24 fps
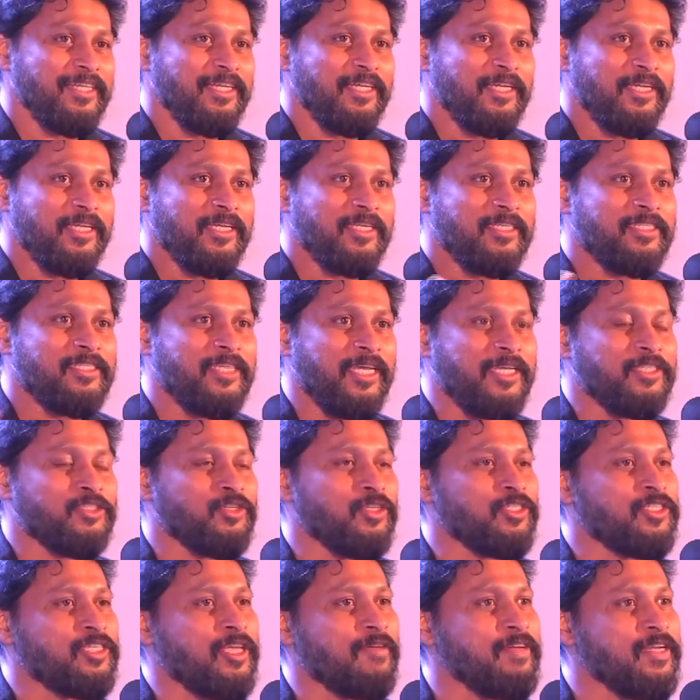6 or
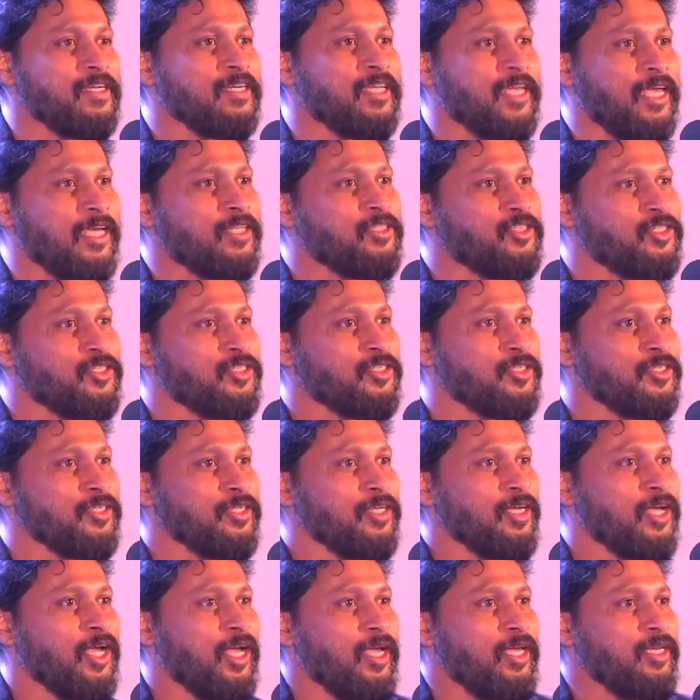7 kids
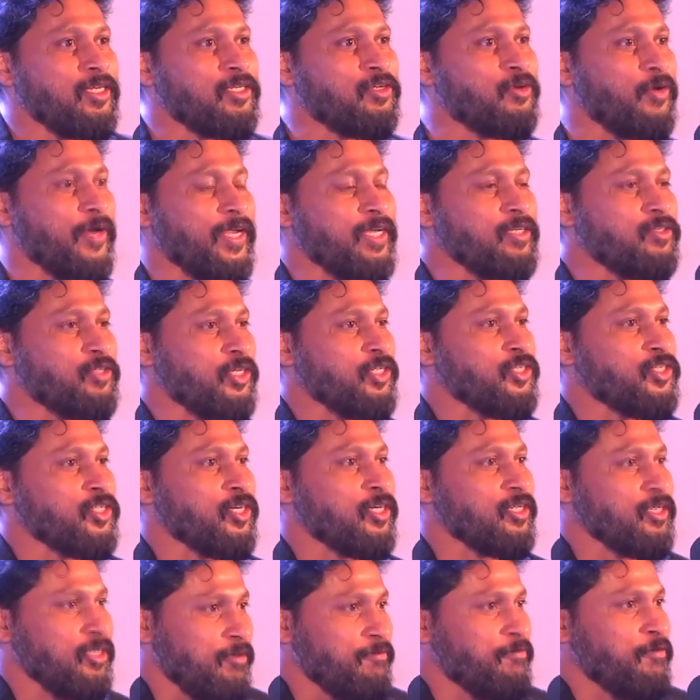in green t-shirt in
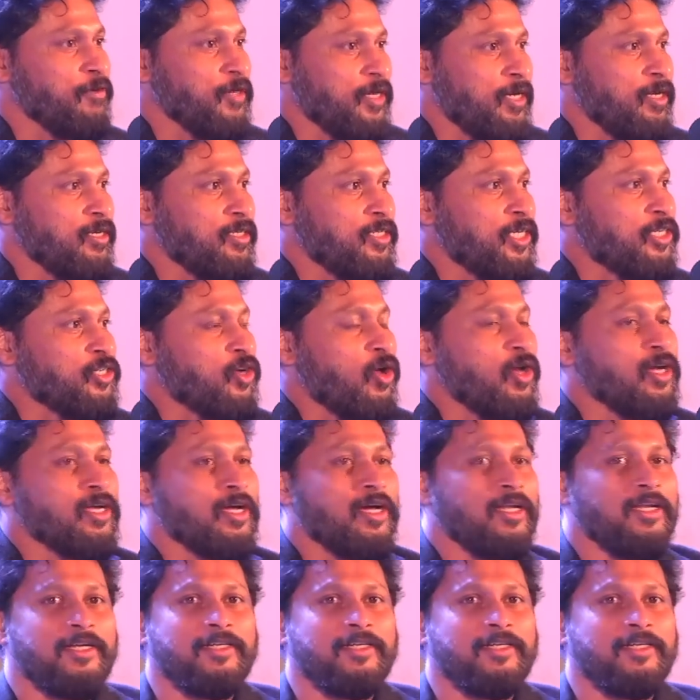a Dettol color,